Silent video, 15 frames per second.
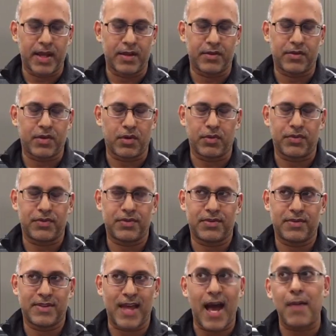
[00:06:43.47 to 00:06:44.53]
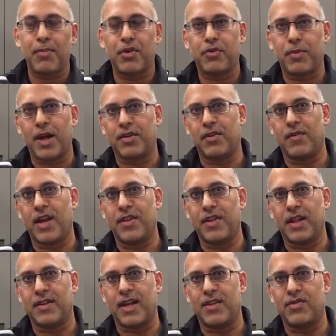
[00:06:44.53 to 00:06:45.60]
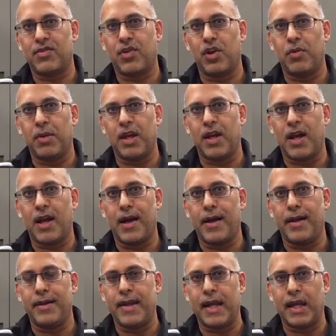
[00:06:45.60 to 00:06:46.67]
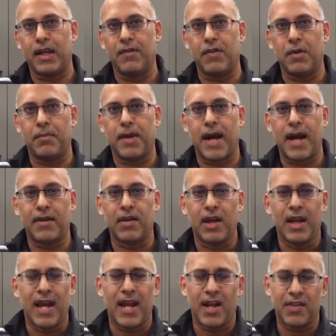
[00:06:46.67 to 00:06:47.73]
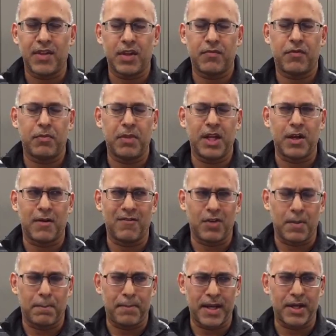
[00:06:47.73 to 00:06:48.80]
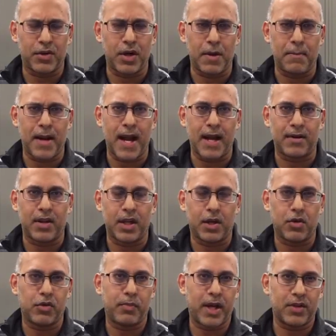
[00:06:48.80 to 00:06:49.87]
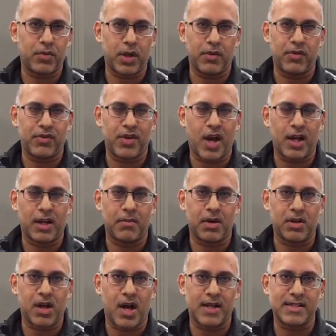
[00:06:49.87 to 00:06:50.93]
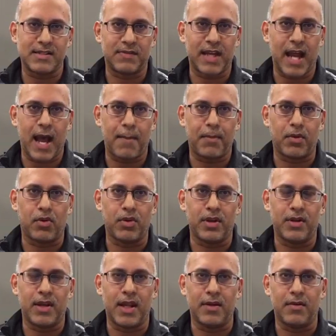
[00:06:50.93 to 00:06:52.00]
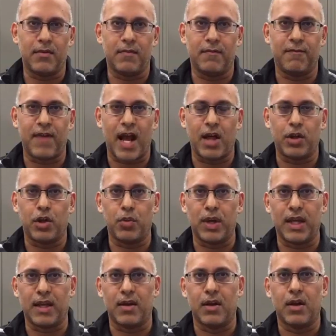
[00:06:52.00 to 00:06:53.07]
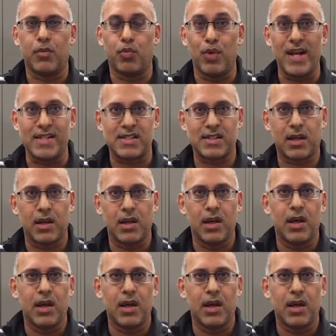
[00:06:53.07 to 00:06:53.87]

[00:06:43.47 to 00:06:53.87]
So that perspective, I think that's going to be a negative impact. And I think for me, even a bigger impact, and it goes back to what I was talking about, cost of capital and valuing risk.